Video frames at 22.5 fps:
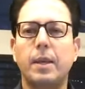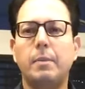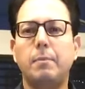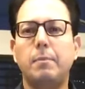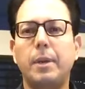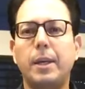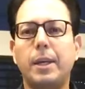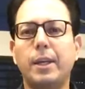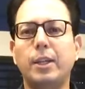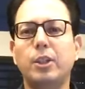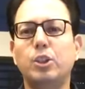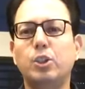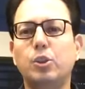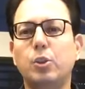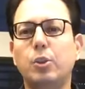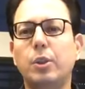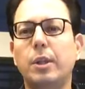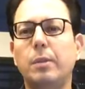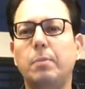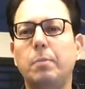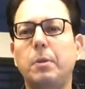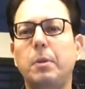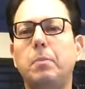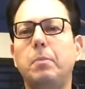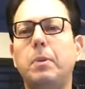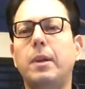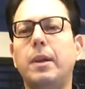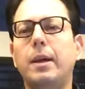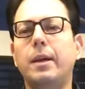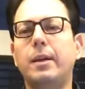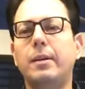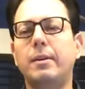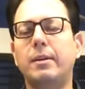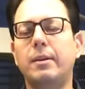making sure that people
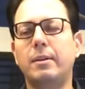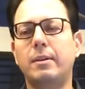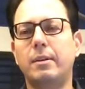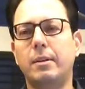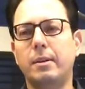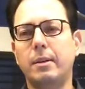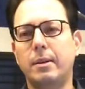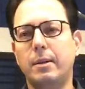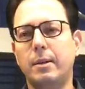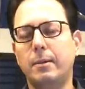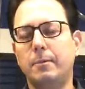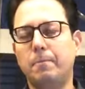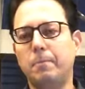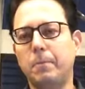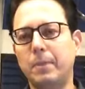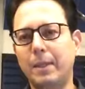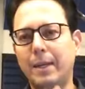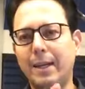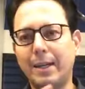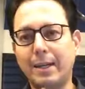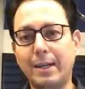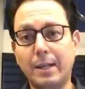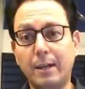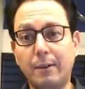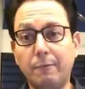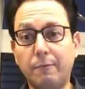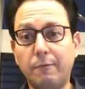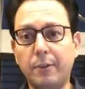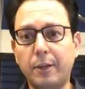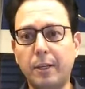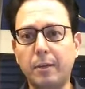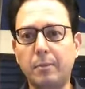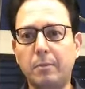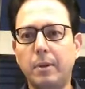are uh, get
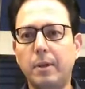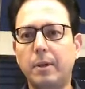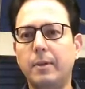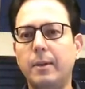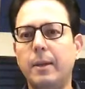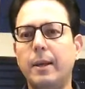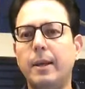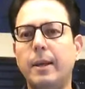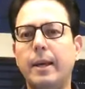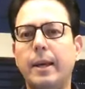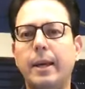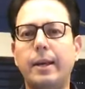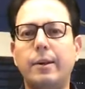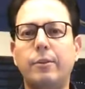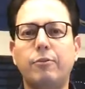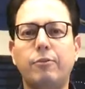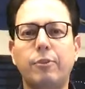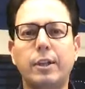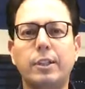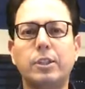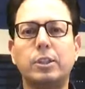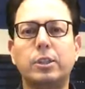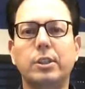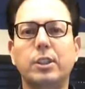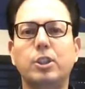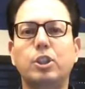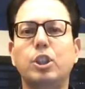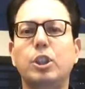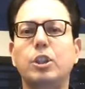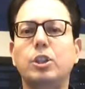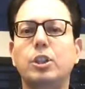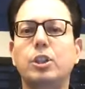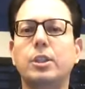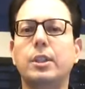comfortable and trust the
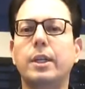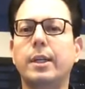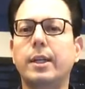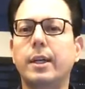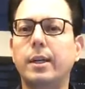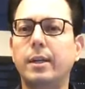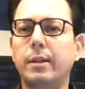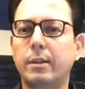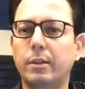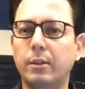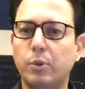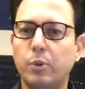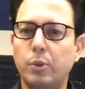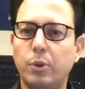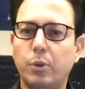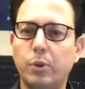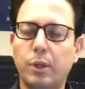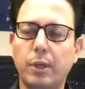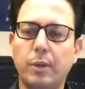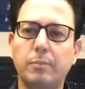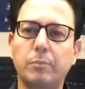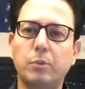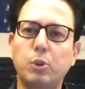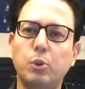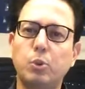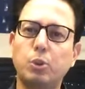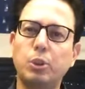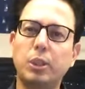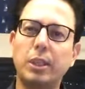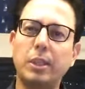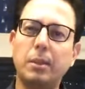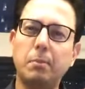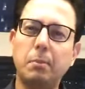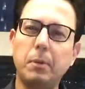changes that are going to come.
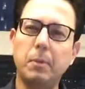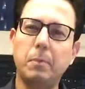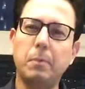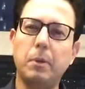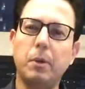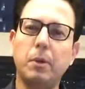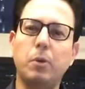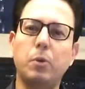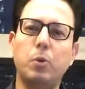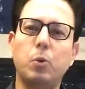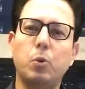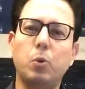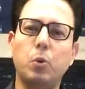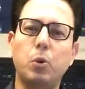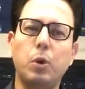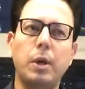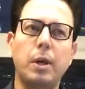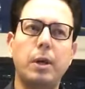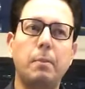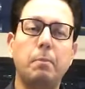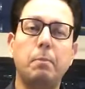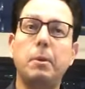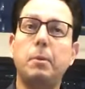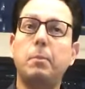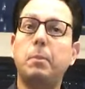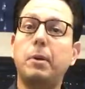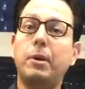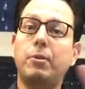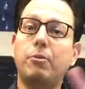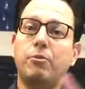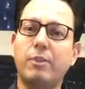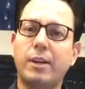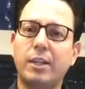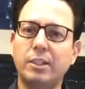Using the people who people
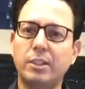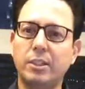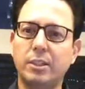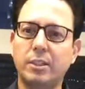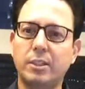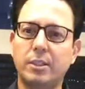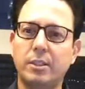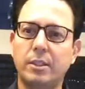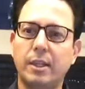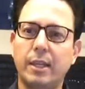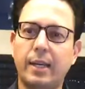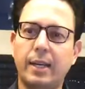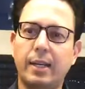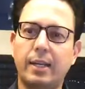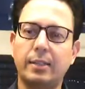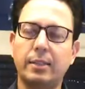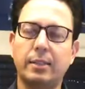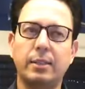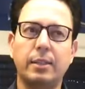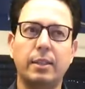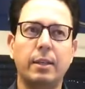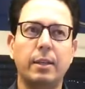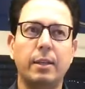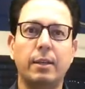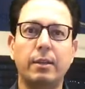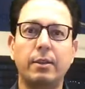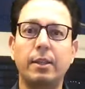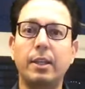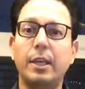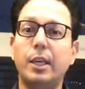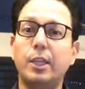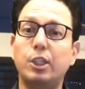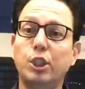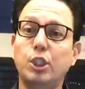trust as
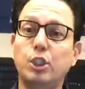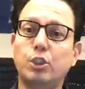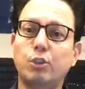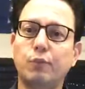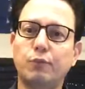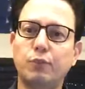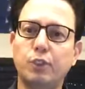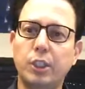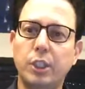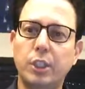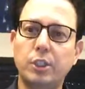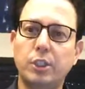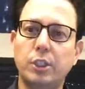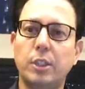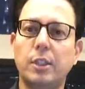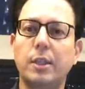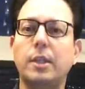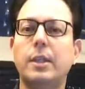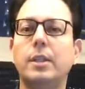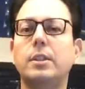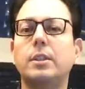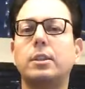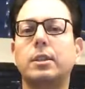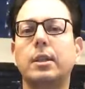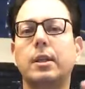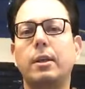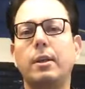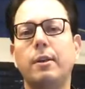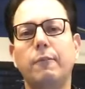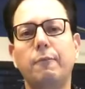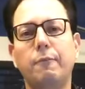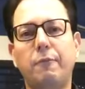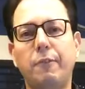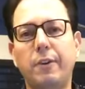the agents of change is
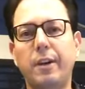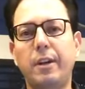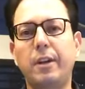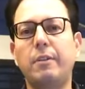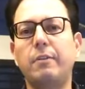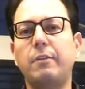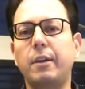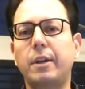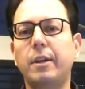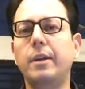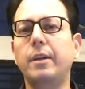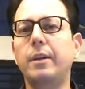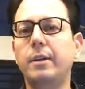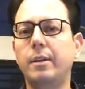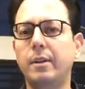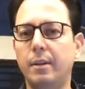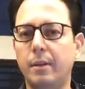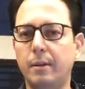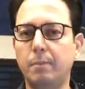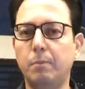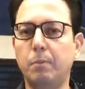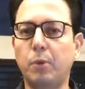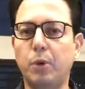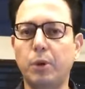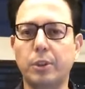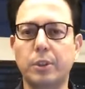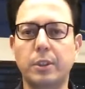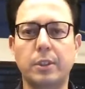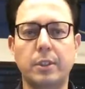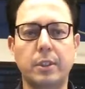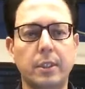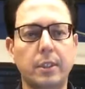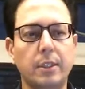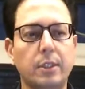very, very
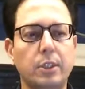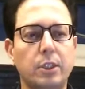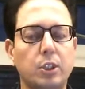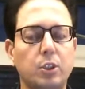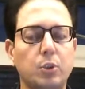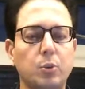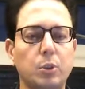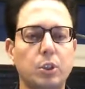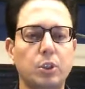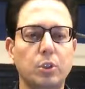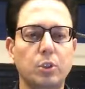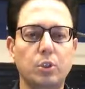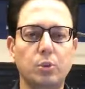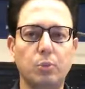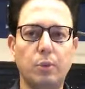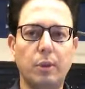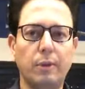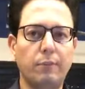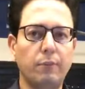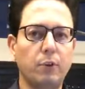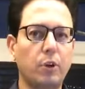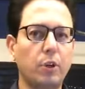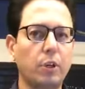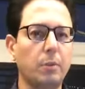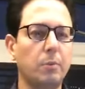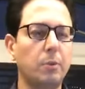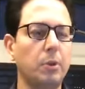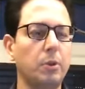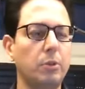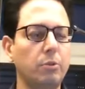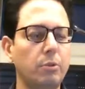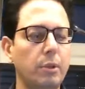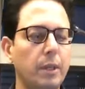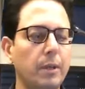important in the situation. So we have talked
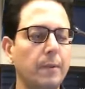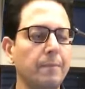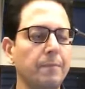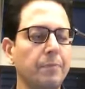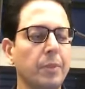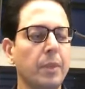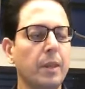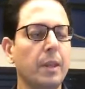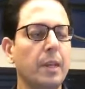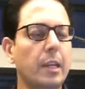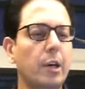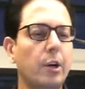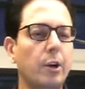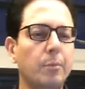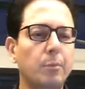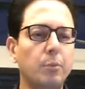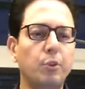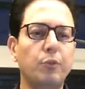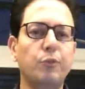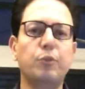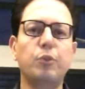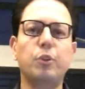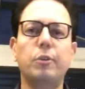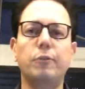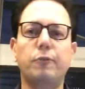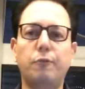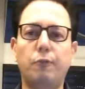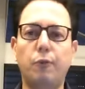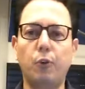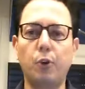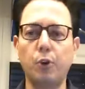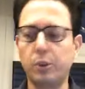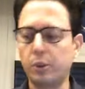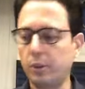about three. Now I move to the
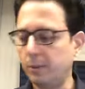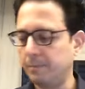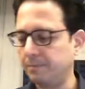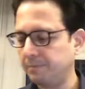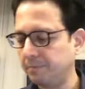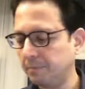fourth